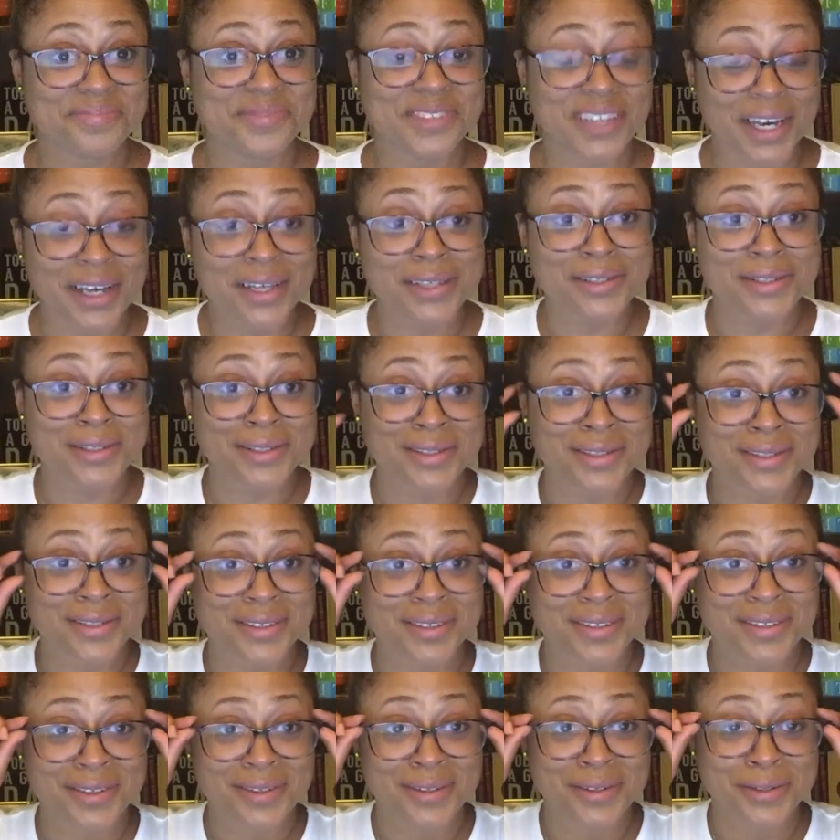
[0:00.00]
Yes.
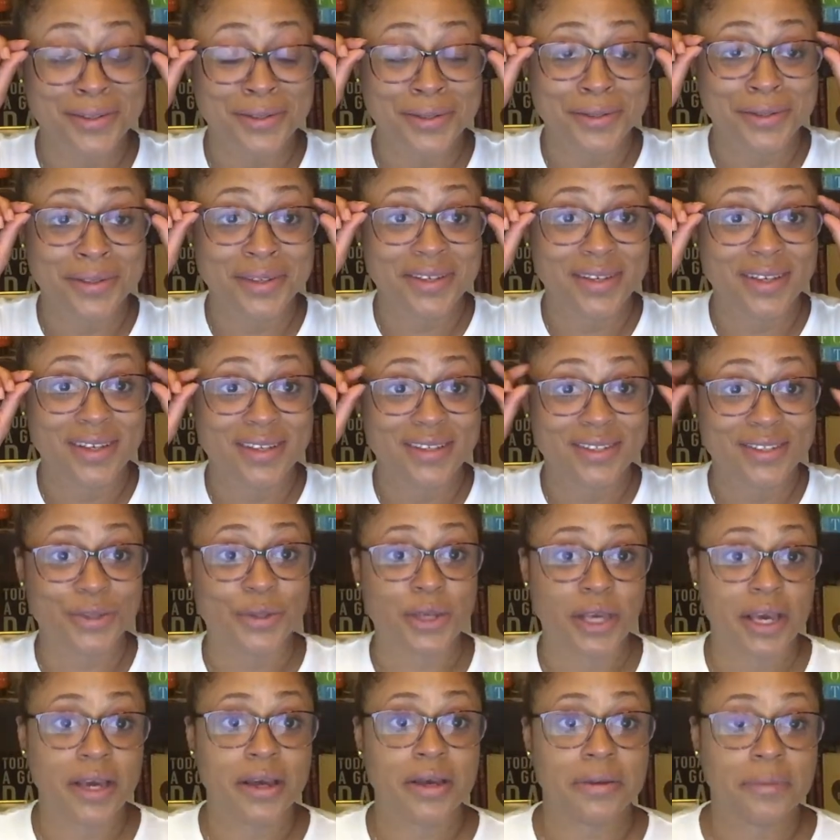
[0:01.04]
So
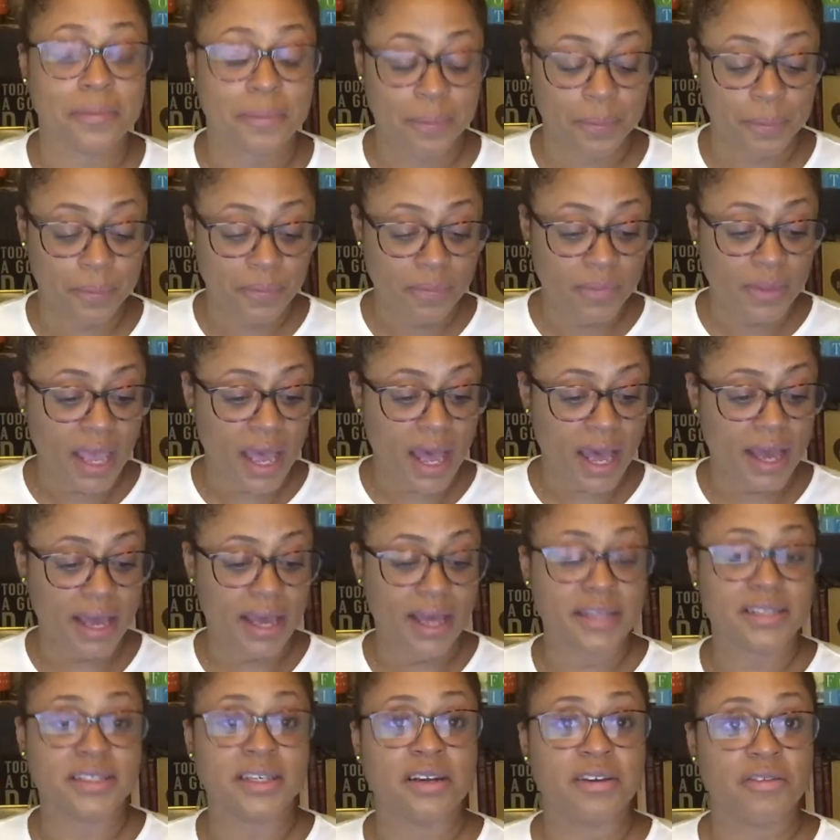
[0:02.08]
yeah,
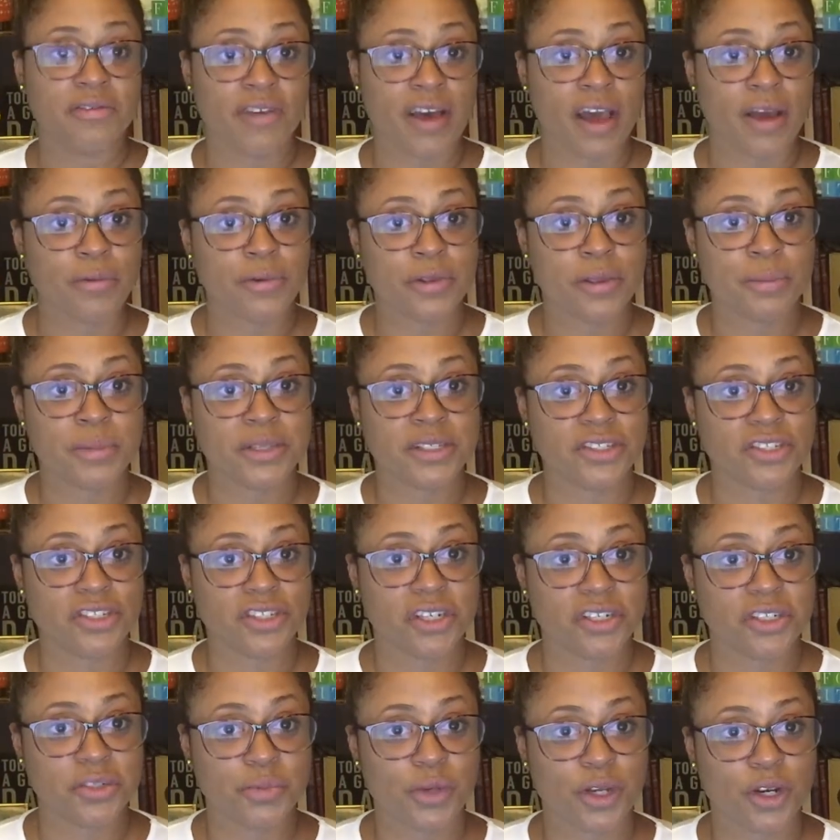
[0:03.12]
I identify with
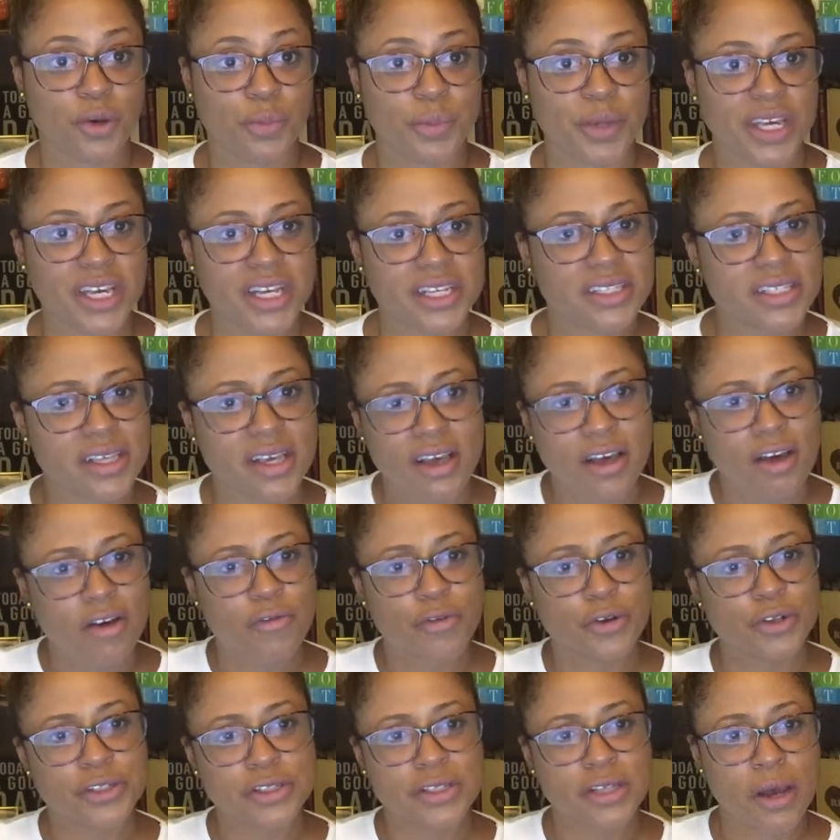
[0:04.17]
misjudgmental because
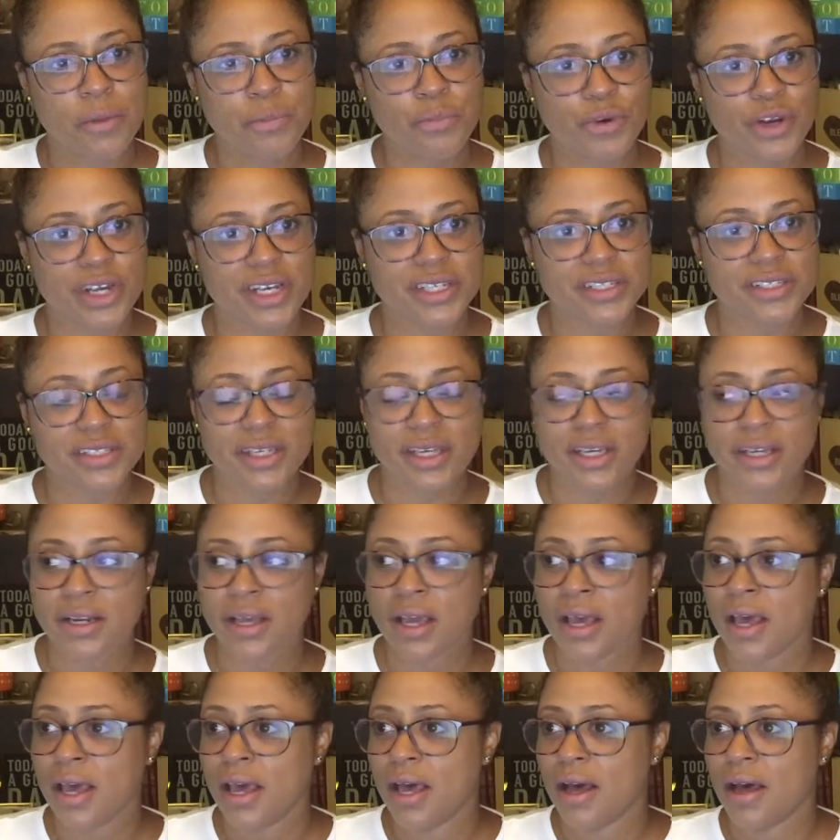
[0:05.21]
for some reason,
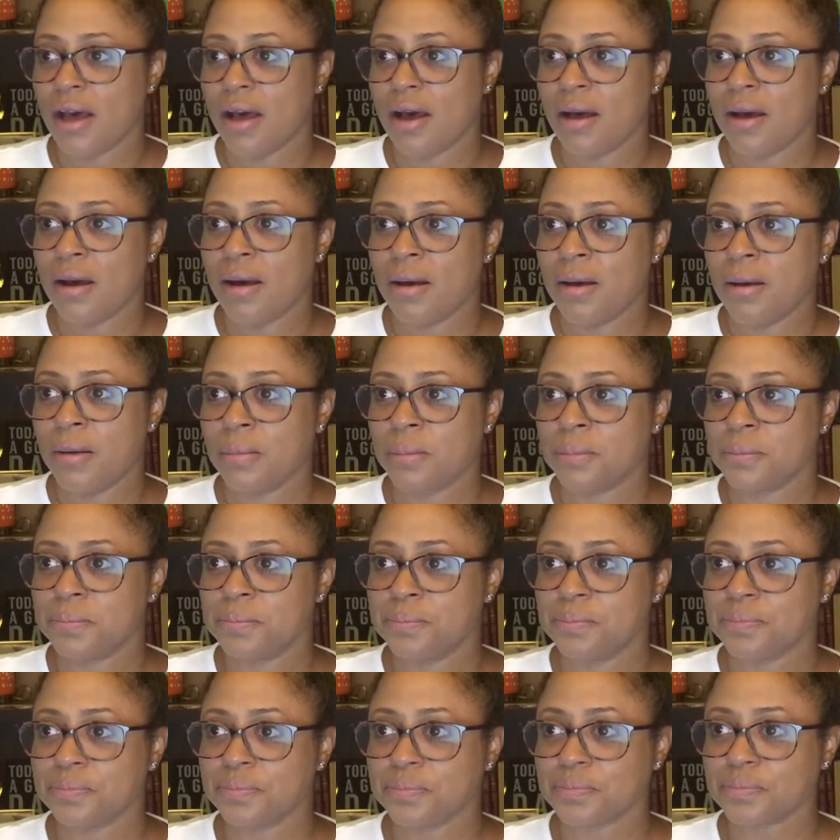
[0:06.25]
and
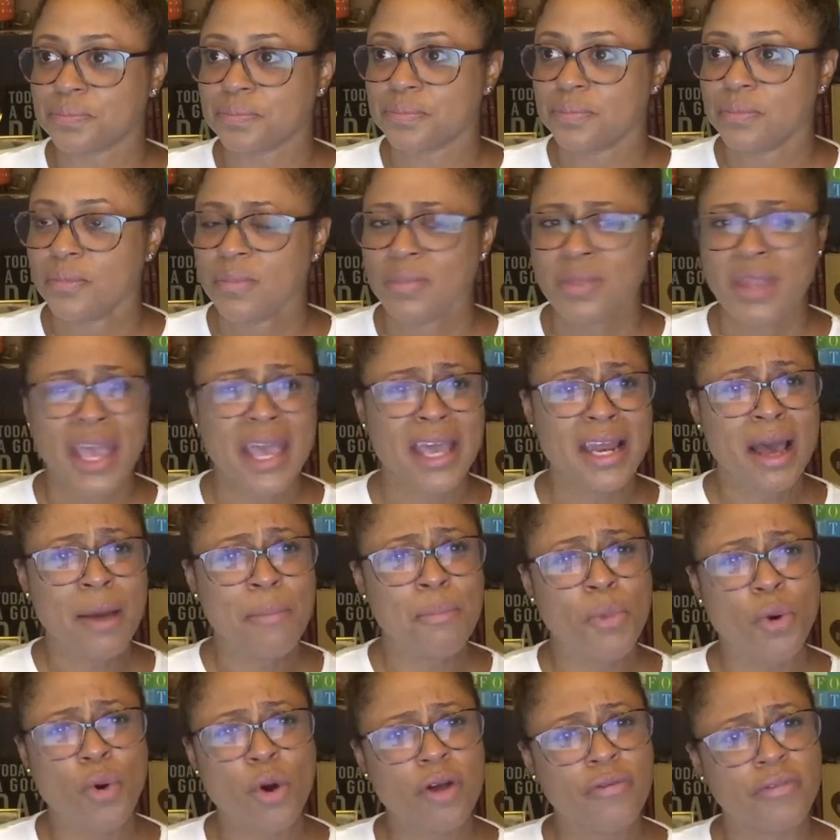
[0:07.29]

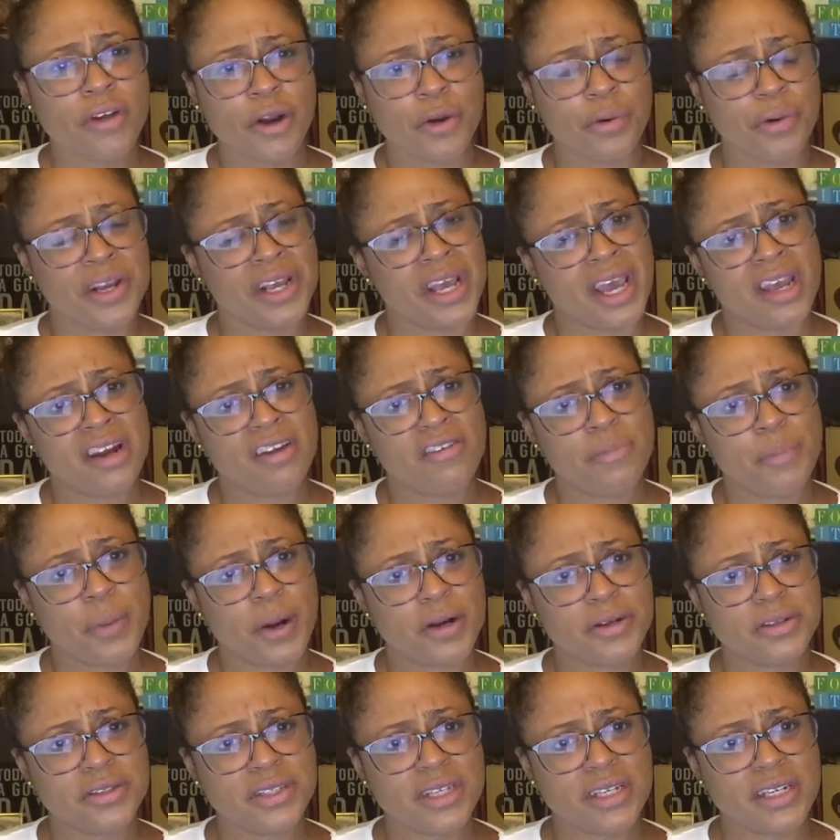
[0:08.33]
I'm more of a creative
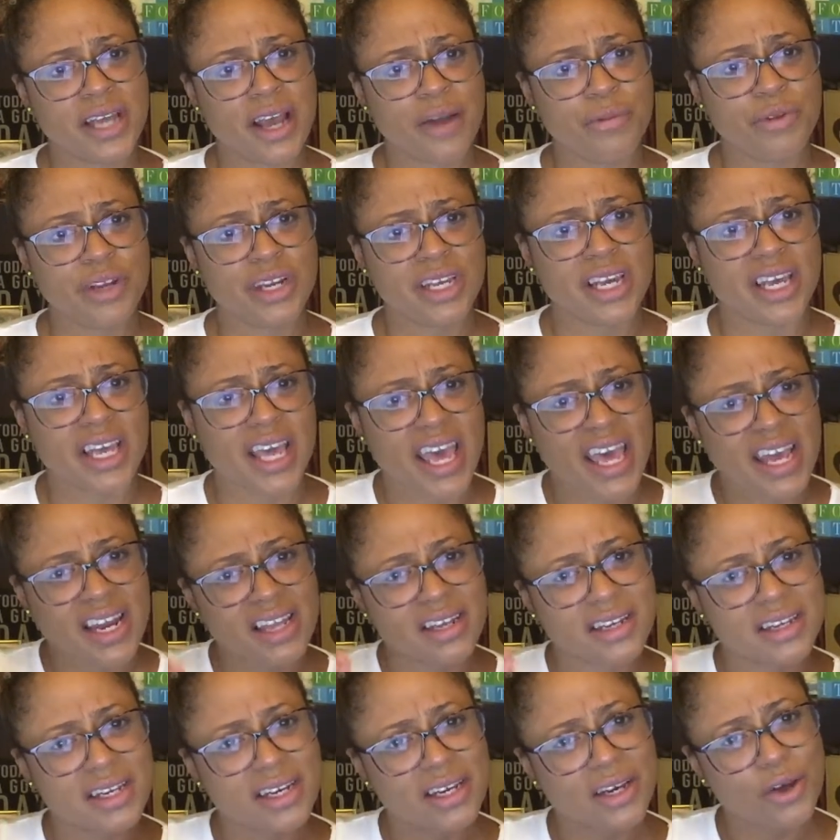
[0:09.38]
person, not really an
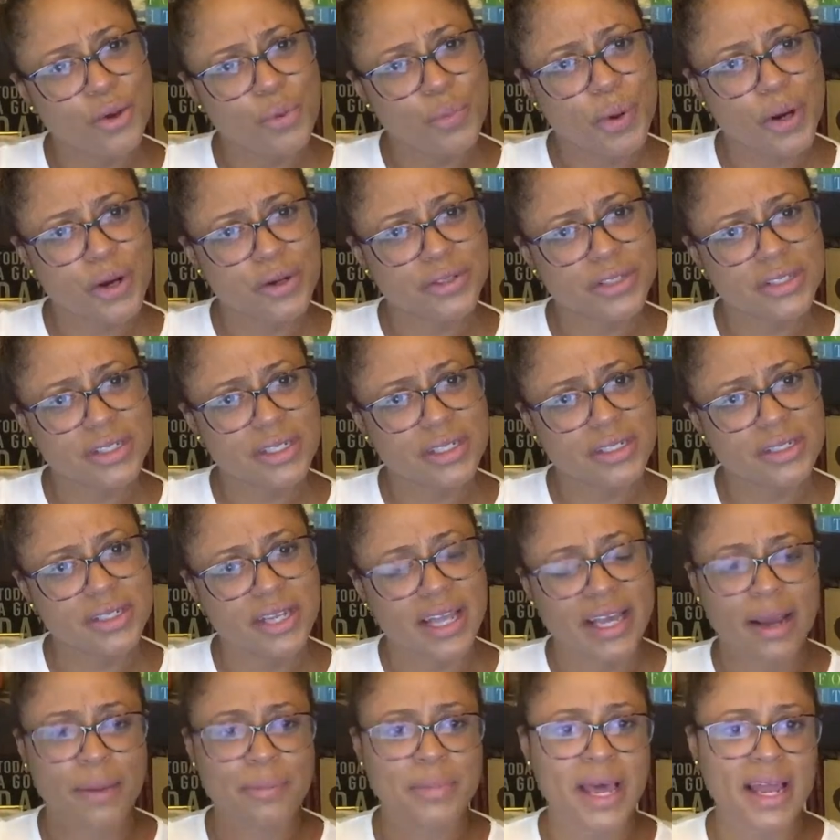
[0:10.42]
analytical person.
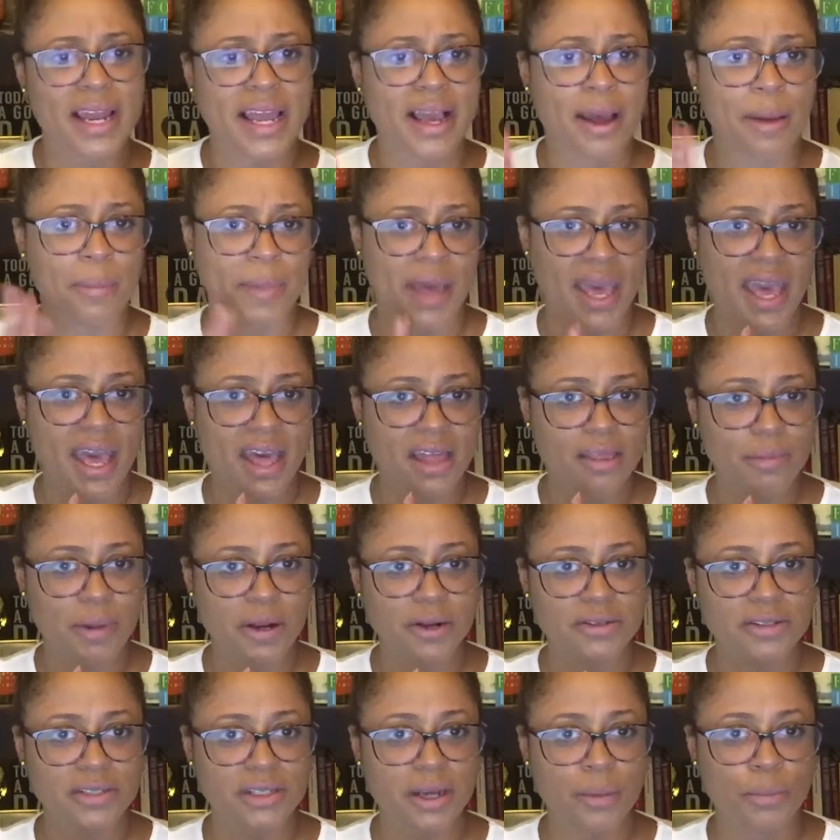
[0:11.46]
Like, I'm not like a math
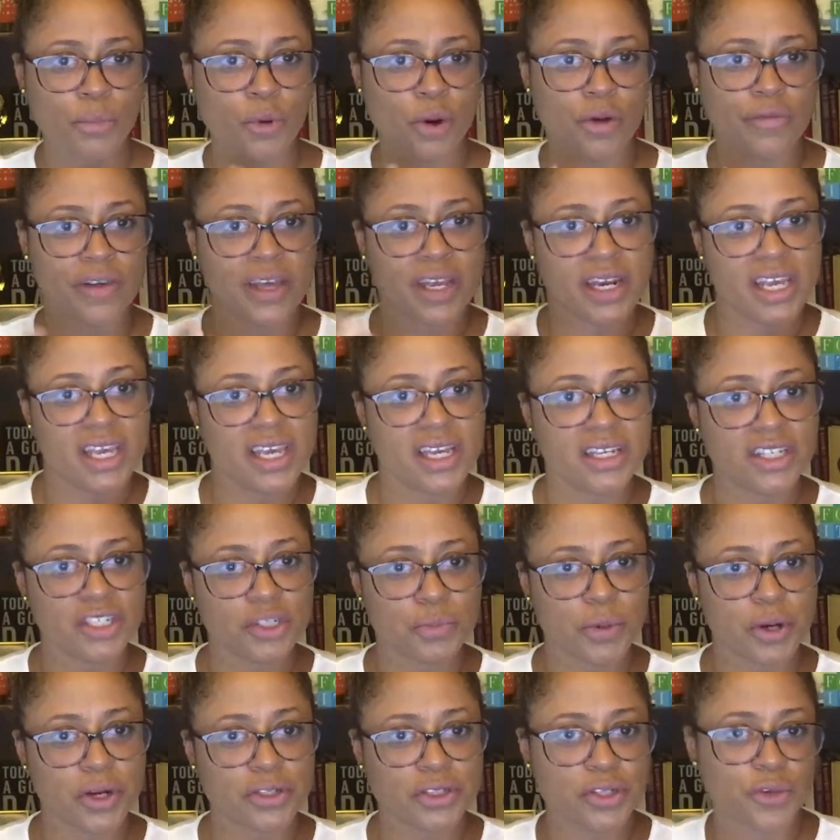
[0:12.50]
person. I'm more of an
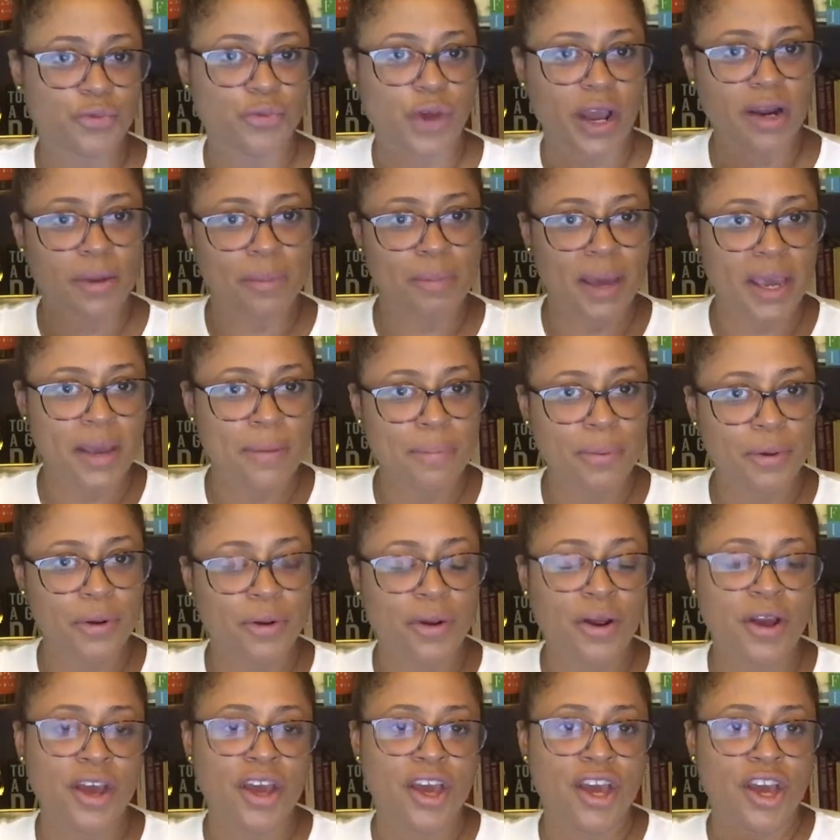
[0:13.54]
English person, write a
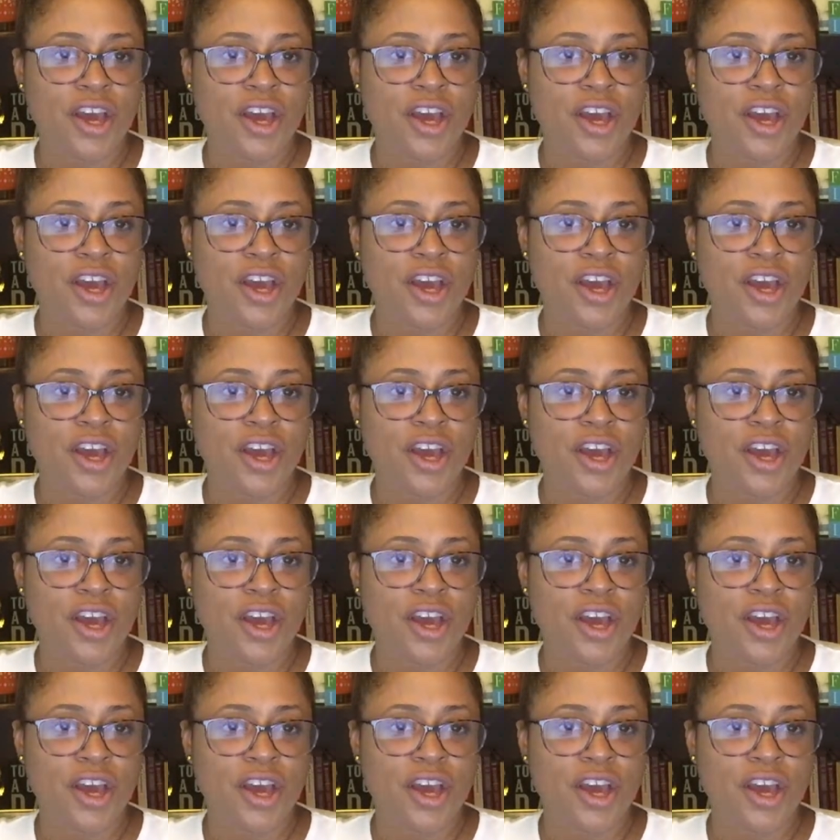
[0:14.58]
paper,